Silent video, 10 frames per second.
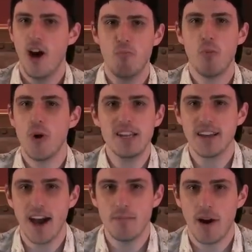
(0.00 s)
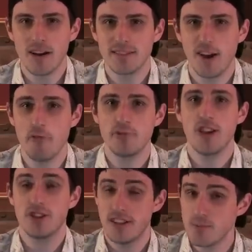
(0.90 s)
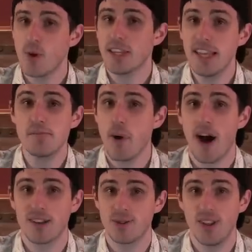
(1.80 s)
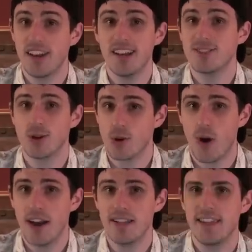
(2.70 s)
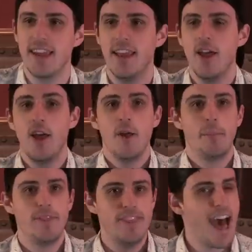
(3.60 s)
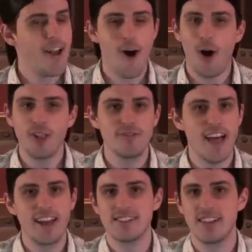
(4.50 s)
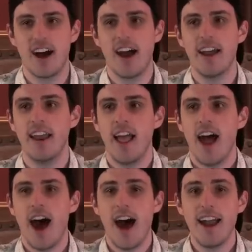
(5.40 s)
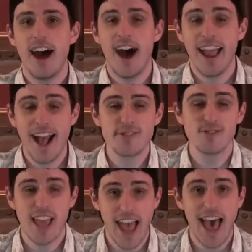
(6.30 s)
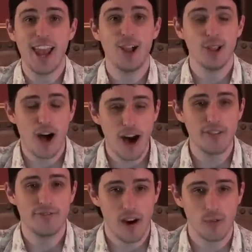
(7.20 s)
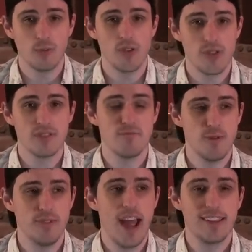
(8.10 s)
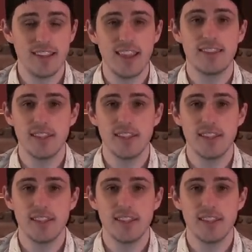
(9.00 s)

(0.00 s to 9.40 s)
Muay Thai boxing competition. It's more Kickboxer than it is The Karate Kid. But all of that aside, I actually had a lot of fun with this movie. I think that